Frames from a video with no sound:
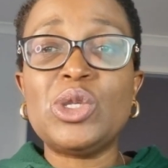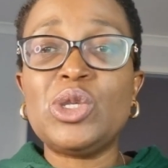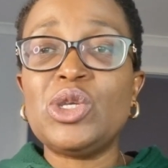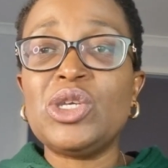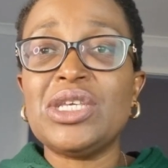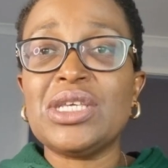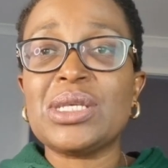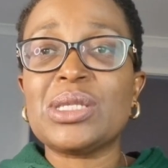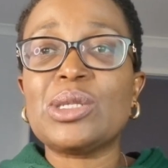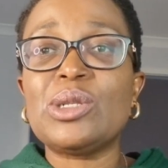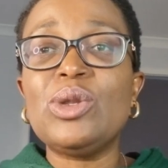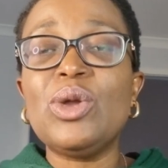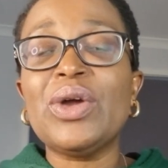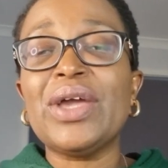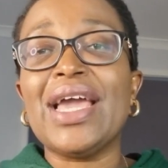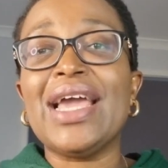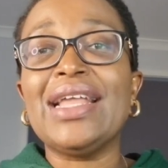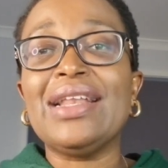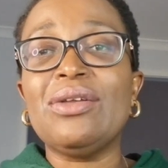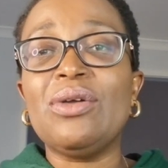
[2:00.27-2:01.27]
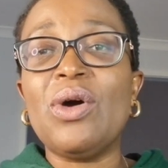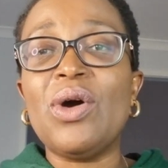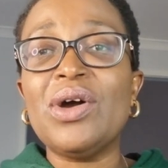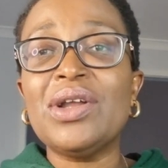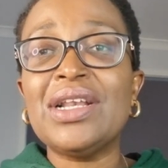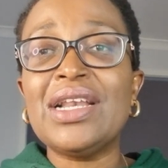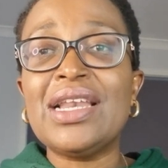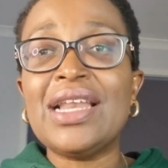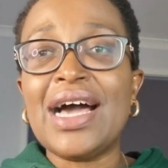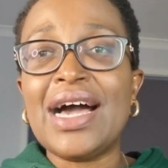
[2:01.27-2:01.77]
to just look at
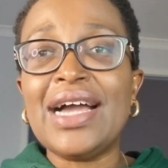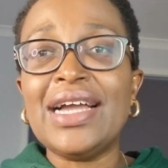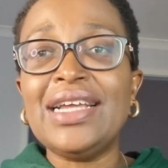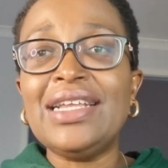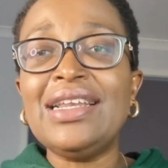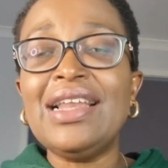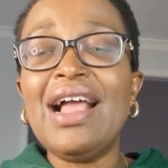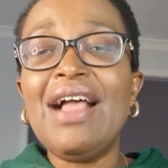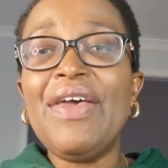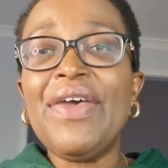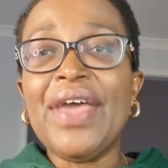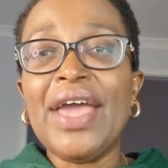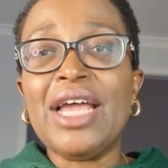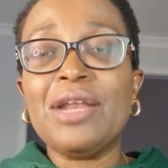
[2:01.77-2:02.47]
online